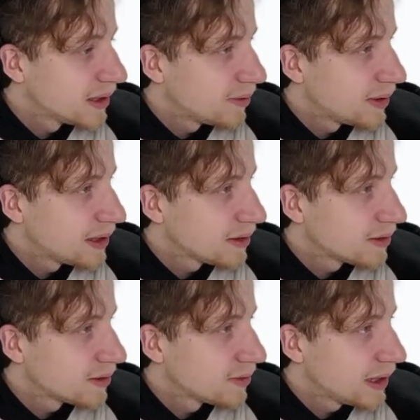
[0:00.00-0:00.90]
Wait,
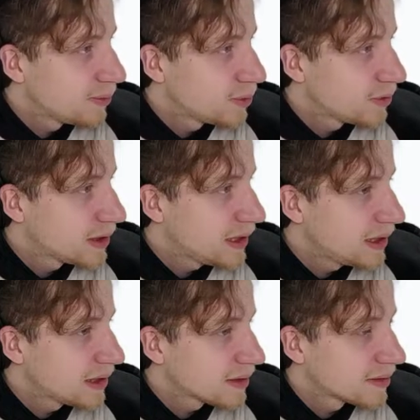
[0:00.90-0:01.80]
so I put
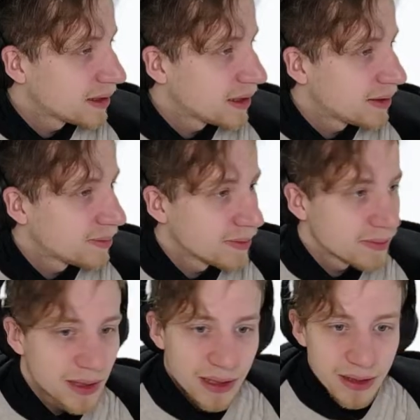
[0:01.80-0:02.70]
here
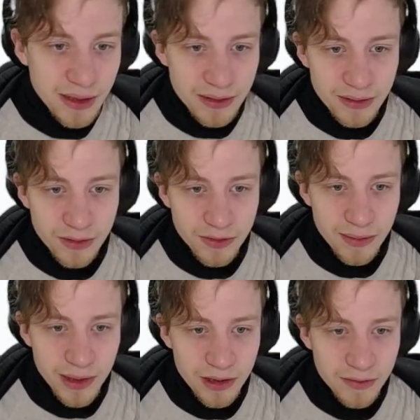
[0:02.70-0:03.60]
some... Yes, so
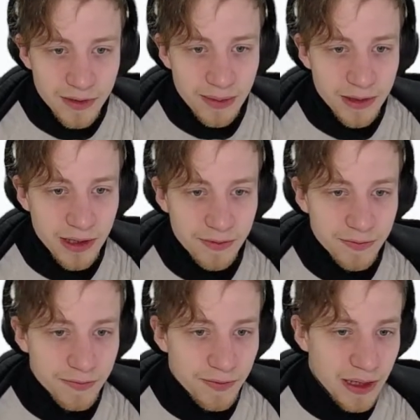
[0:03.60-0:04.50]
some kind of games that I
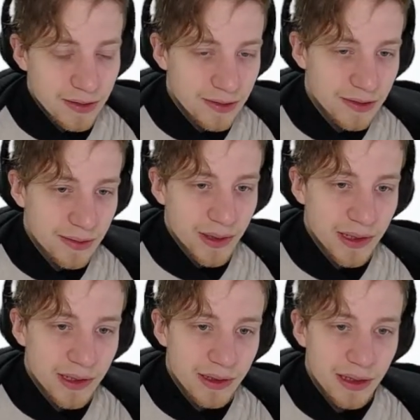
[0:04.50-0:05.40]
find
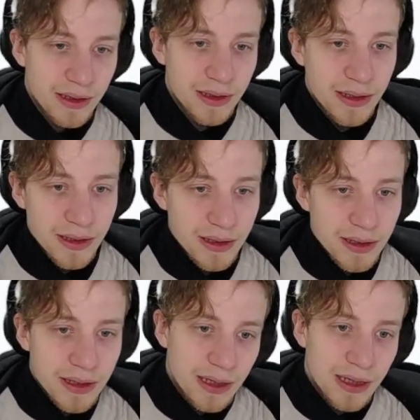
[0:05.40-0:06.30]
similar
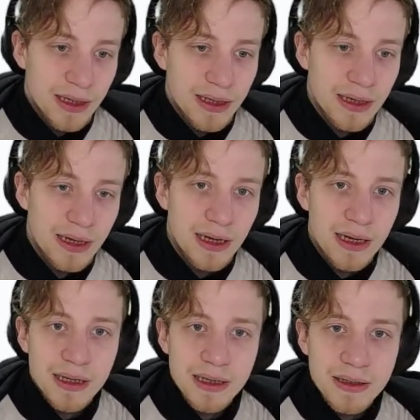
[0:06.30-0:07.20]
that
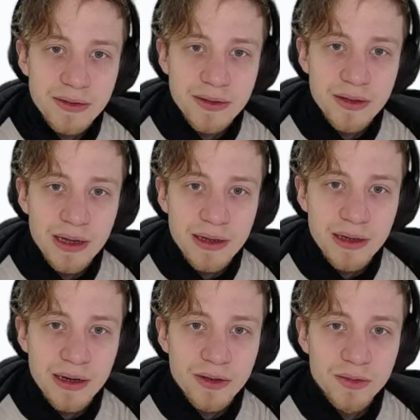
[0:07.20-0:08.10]
are
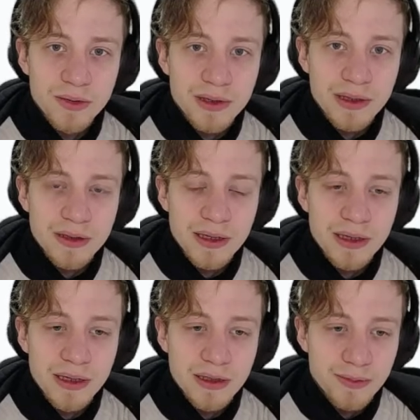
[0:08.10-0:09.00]
good as a
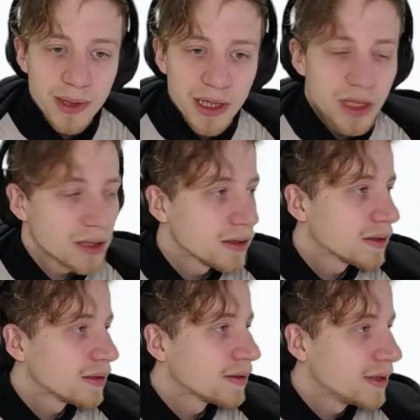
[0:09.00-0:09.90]
inspiration.
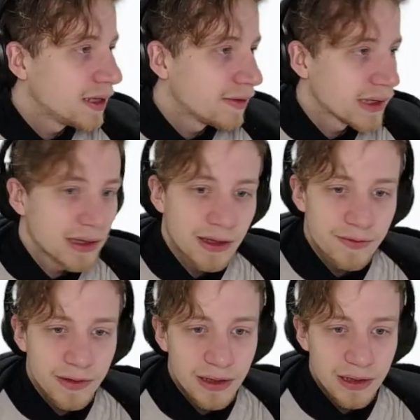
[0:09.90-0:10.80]
This here we
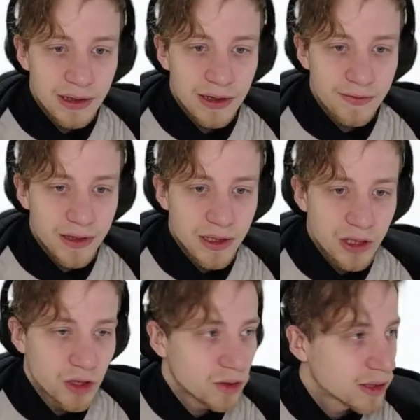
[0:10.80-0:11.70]
definitely have a
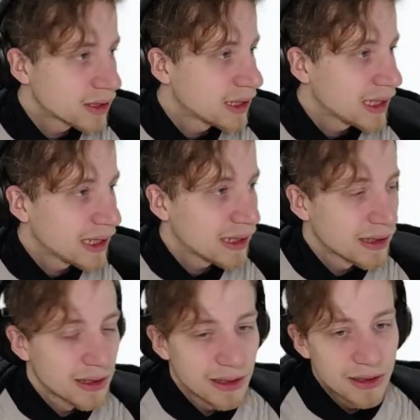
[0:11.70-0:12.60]
Journey
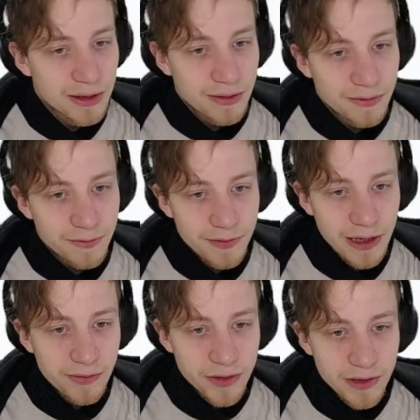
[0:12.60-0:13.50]

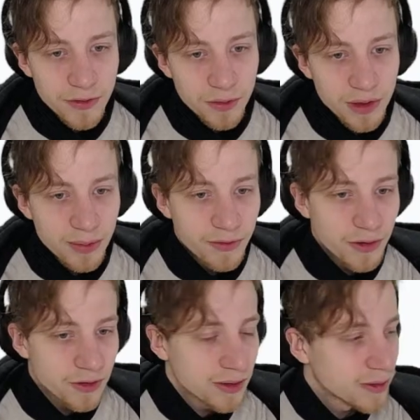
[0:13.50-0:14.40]
5, but I've wrote it
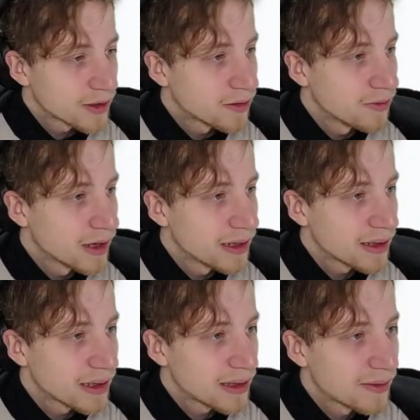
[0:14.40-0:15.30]
before, so I'm just
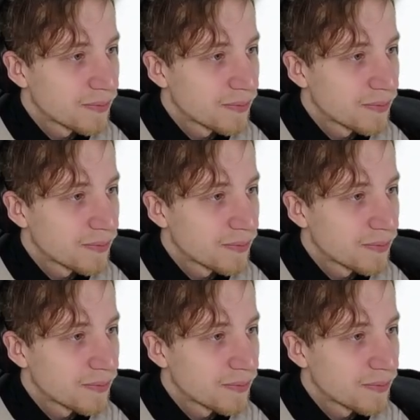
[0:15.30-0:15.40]
overriding it.